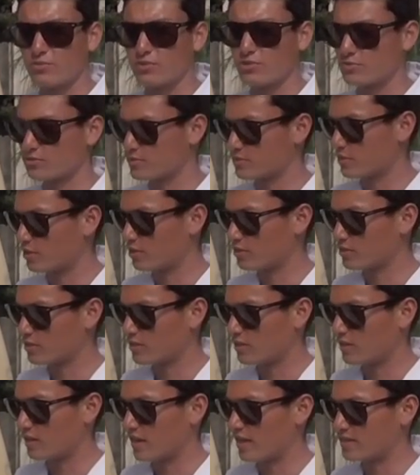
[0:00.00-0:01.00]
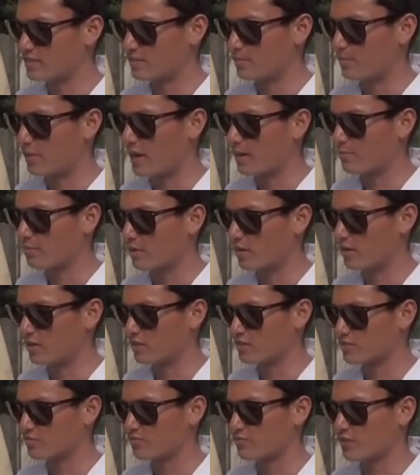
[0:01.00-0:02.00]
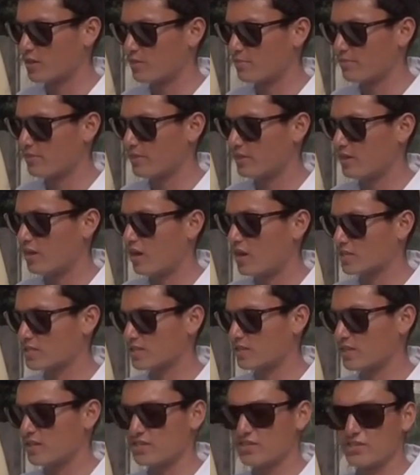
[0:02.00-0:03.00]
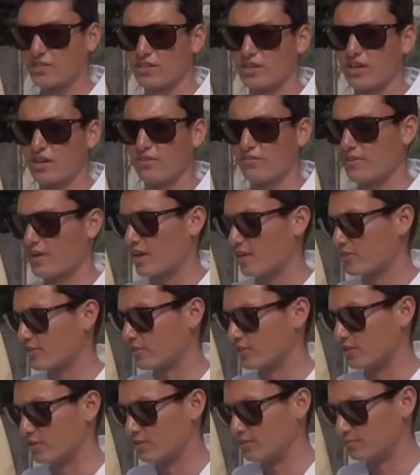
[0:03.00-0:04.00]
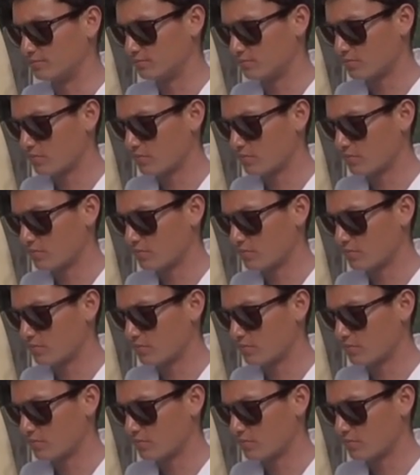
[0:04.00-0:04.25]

which result as a byproduct from the oxidation of ethanol,